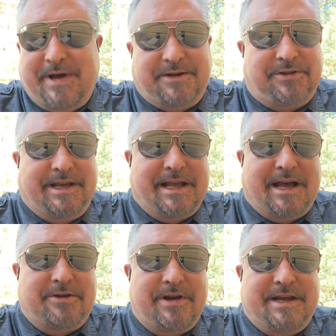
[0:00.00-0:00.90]
Actually, it
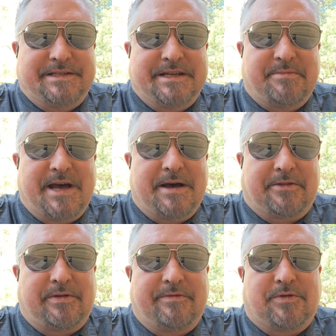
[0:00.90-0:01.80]
got crazy
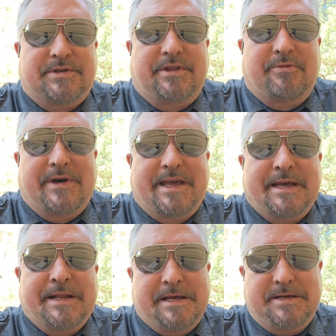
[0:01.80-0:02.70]
about 3/4 of the way in.